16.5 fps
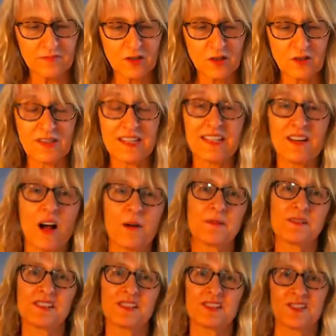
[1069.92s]
or in
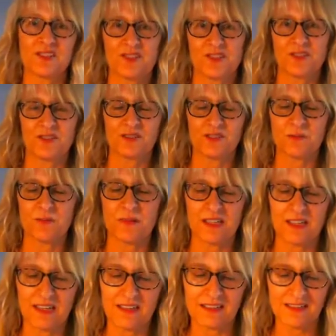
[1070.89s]
opposition to
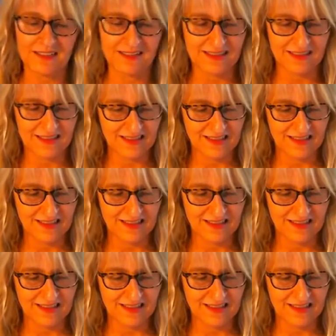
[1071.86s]
something else?